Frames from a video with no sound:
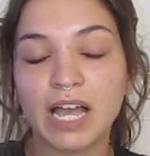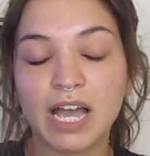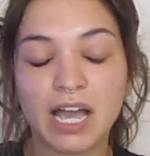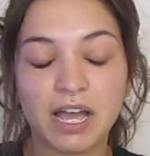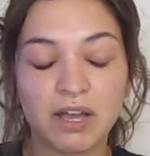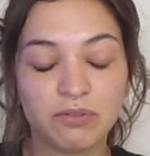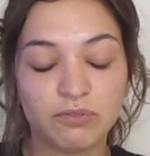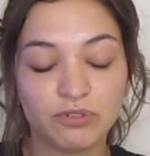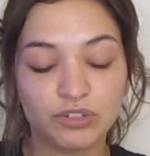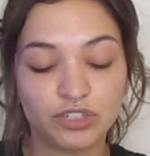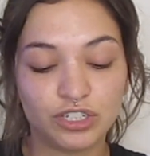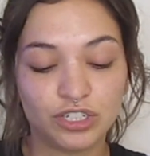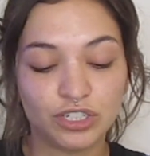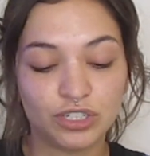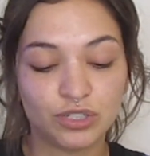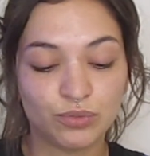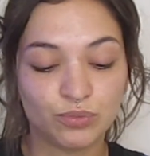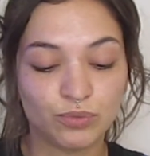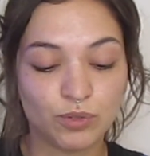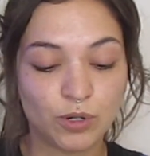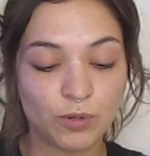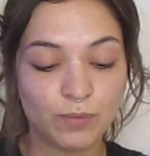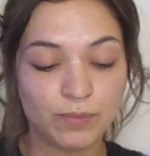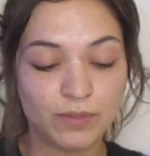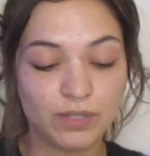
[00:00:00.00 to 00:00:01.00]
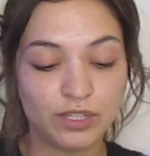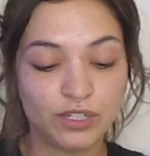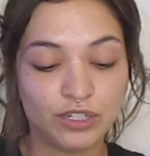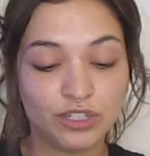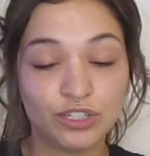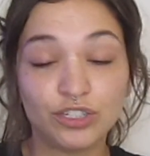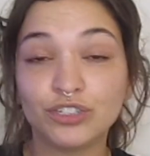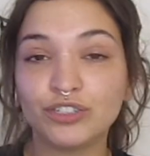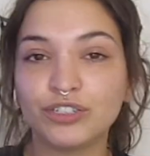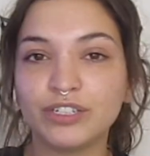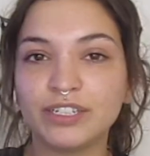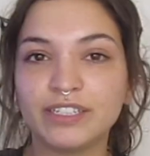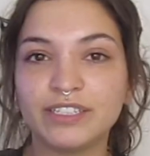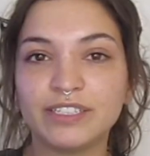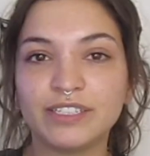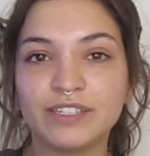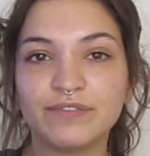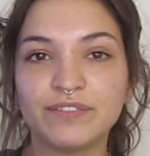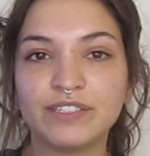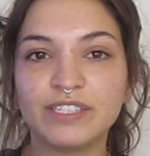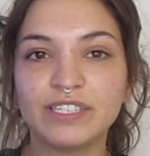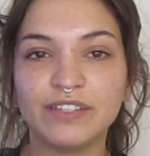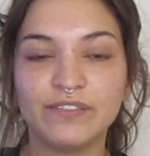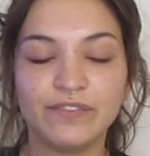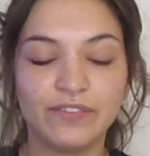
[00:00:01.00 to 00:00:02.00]
I was just roaming the streets of
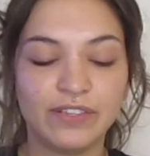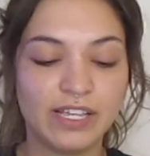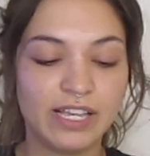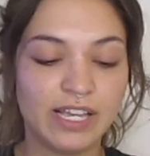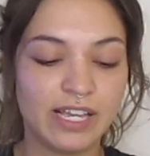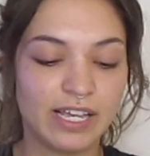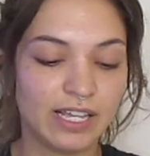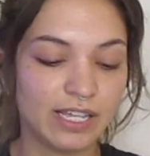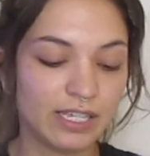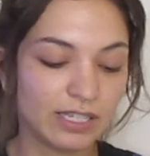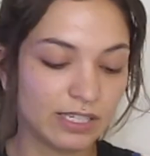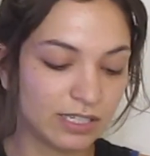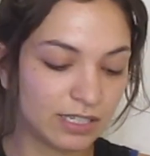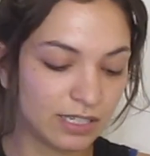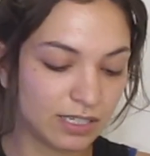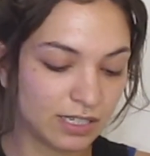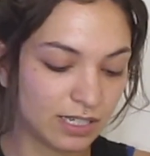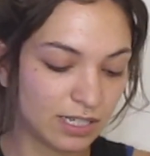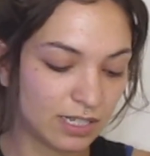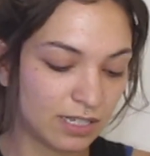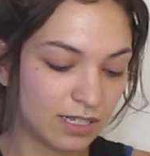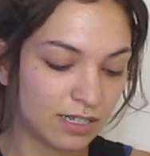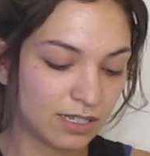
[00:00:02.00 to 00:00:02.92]
CVS.